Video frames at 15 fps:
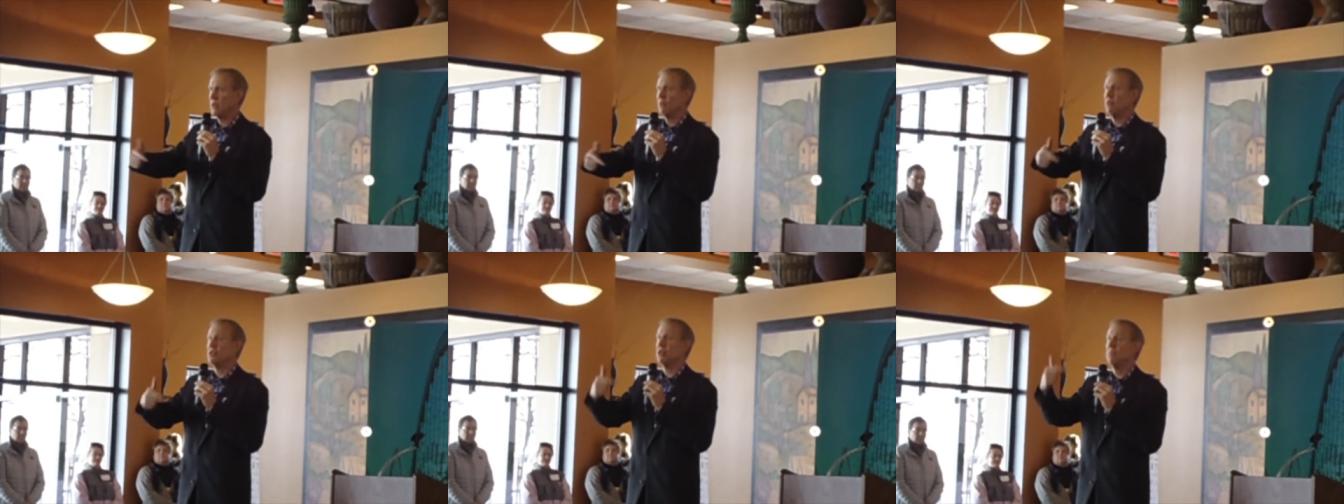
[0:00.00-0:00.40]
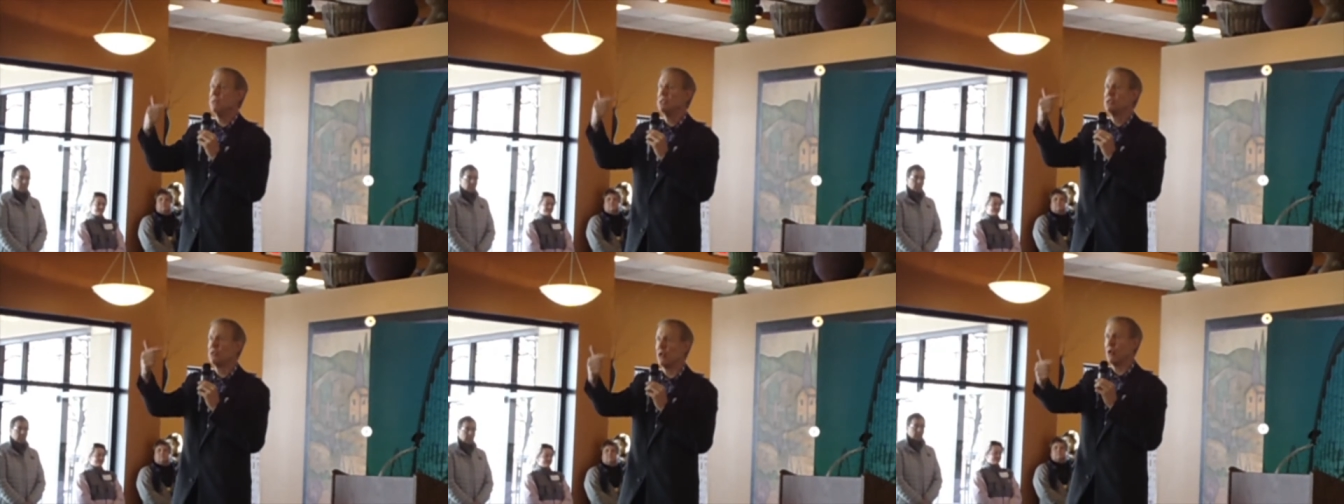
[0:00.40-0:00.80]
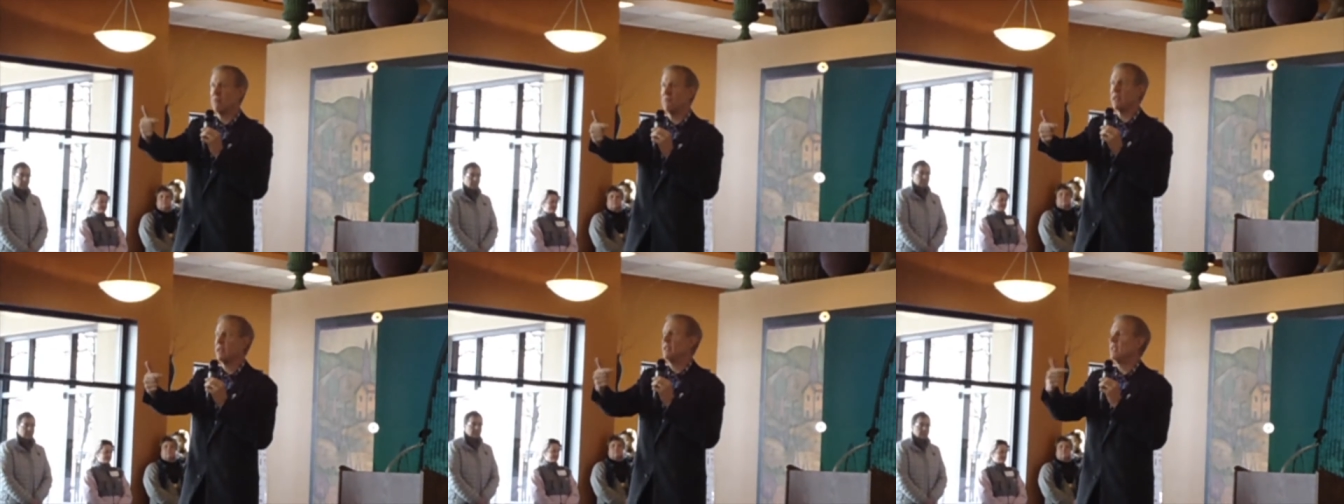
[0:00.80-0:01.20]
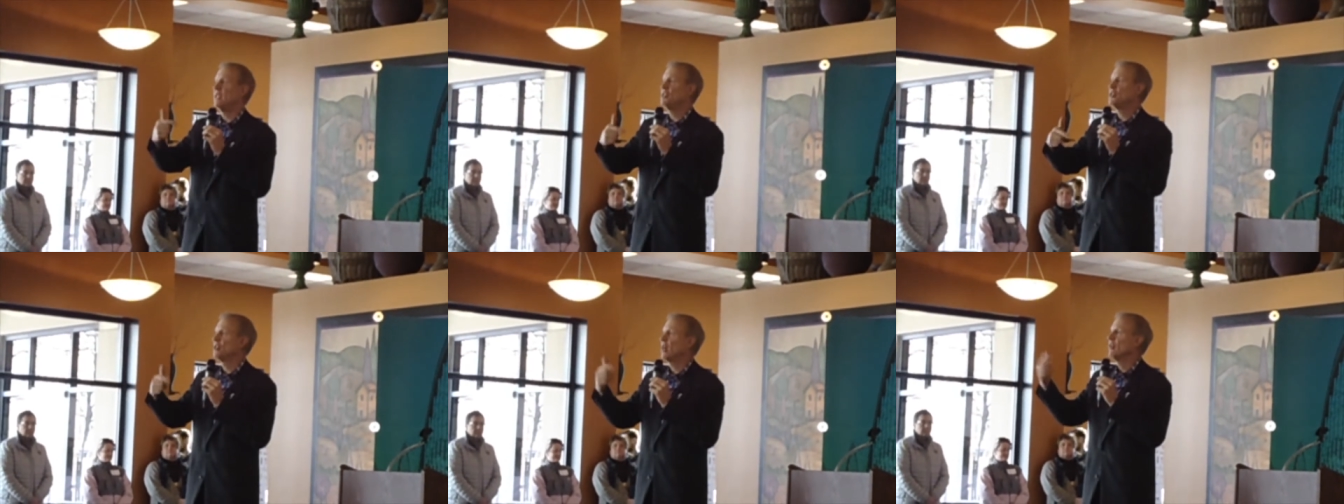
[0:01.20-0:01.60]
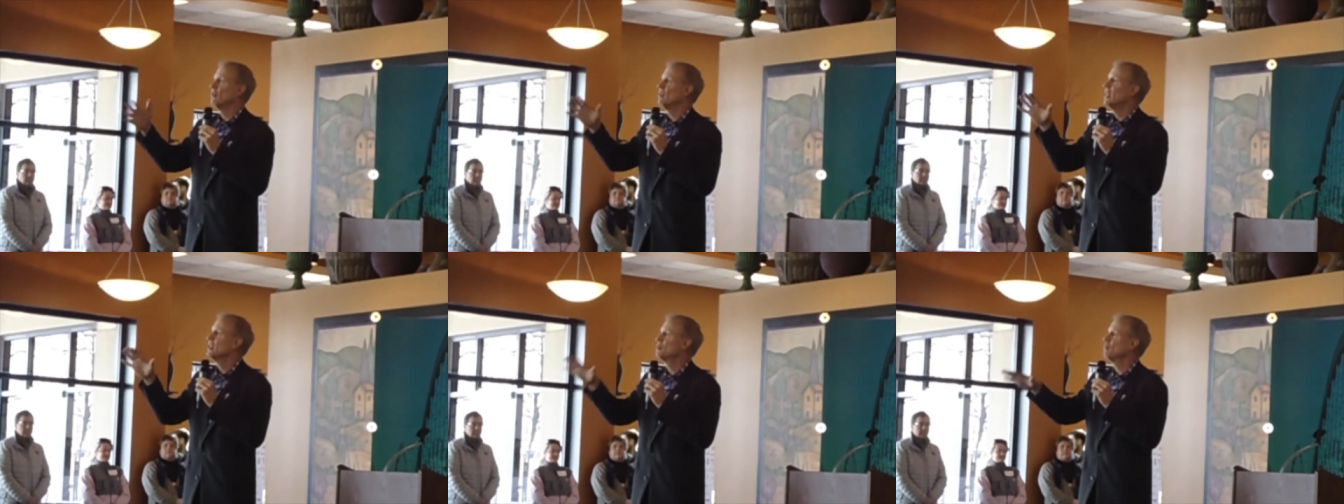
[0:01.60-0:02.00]
We should be serving each other.
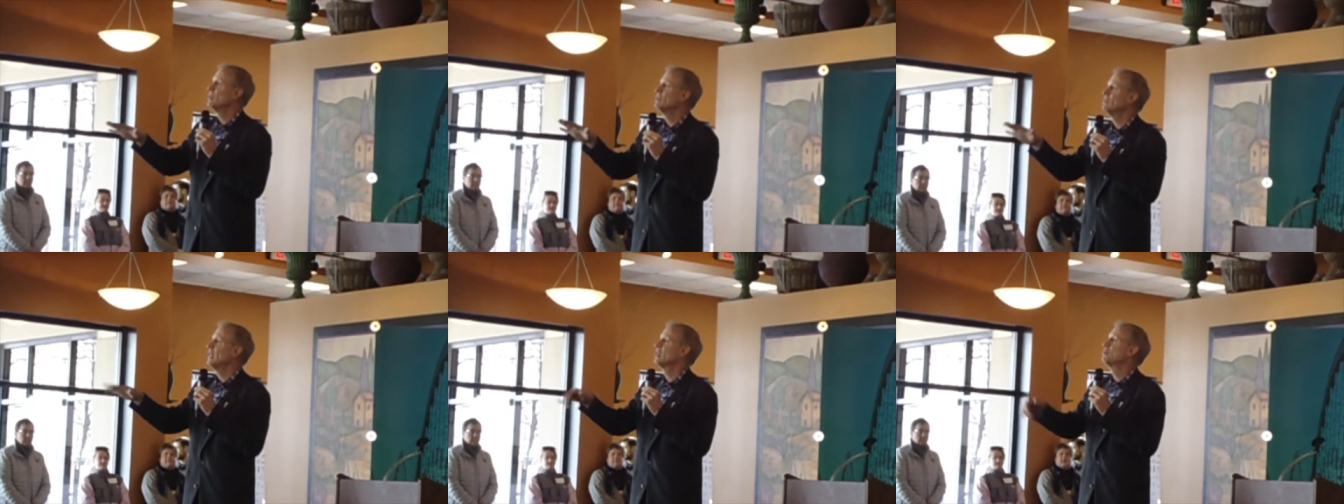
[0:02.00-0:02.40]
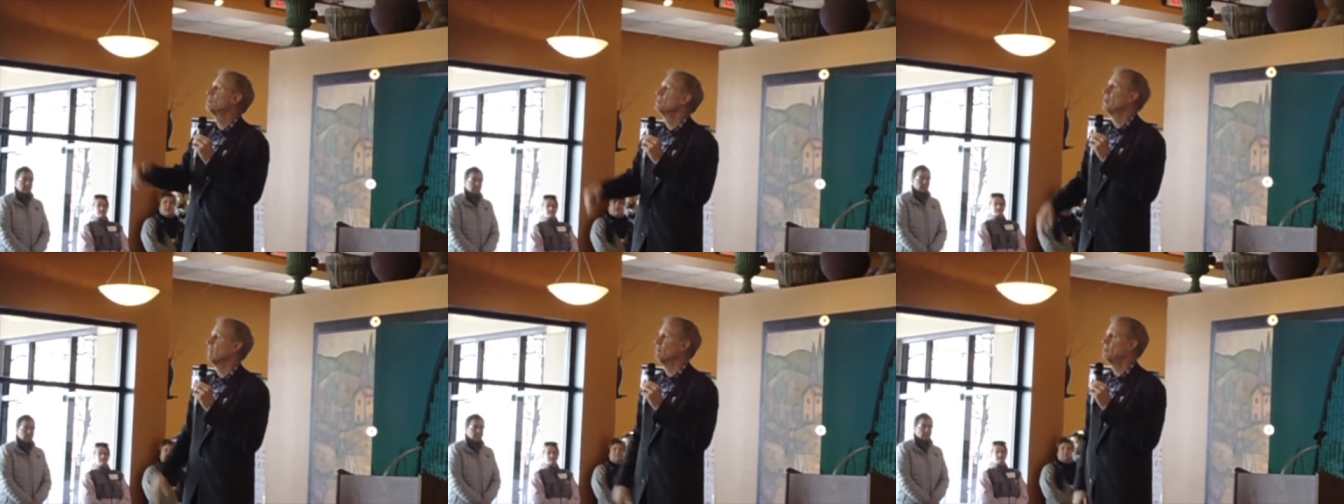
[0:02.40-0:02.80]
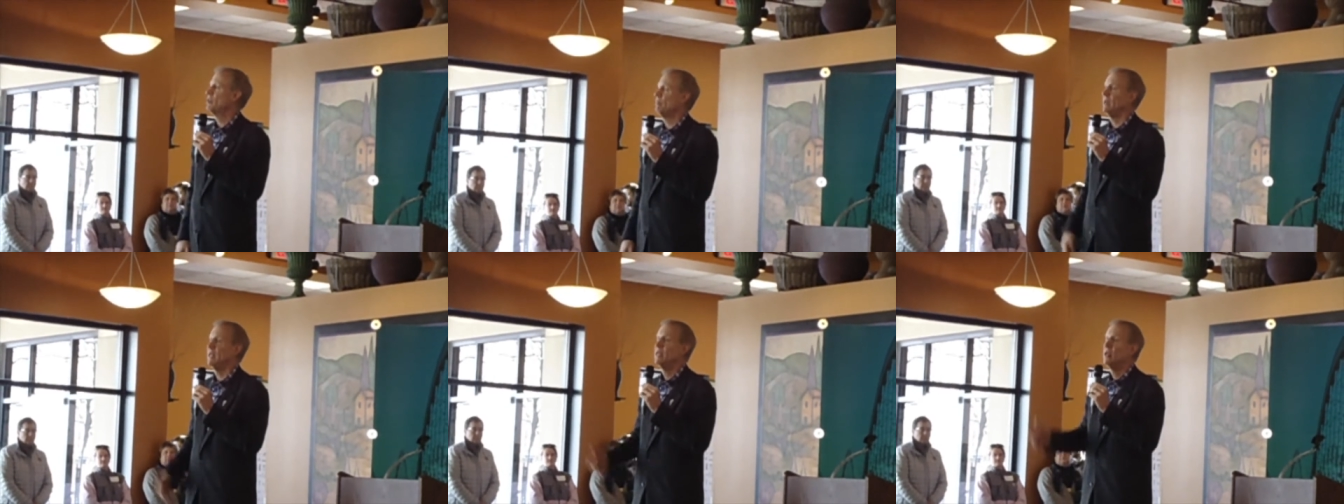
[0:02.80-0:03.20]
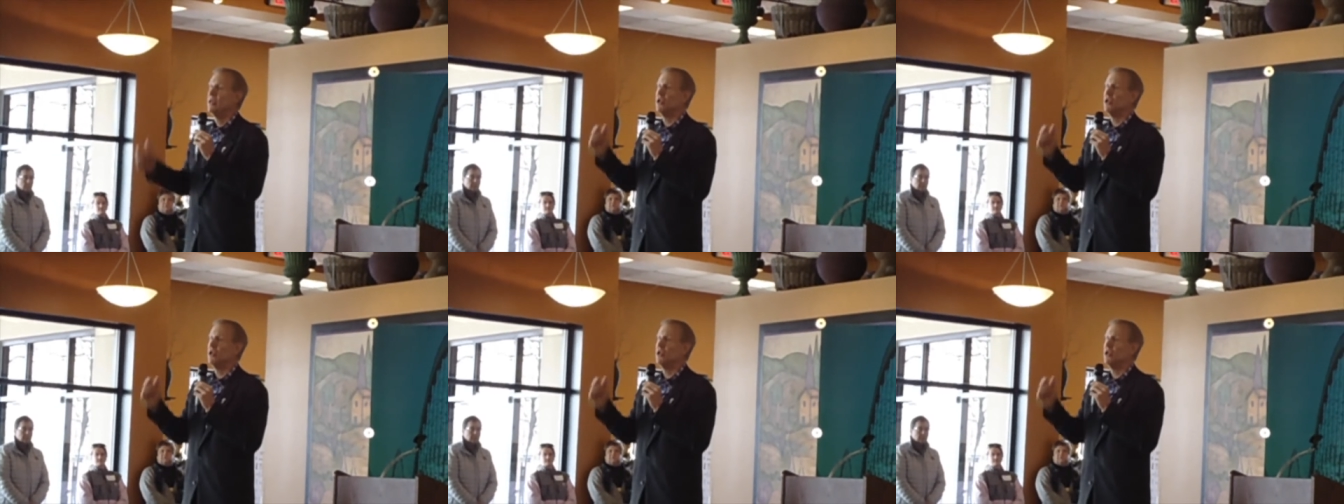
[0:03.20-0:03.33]
That's what, that's what government should be.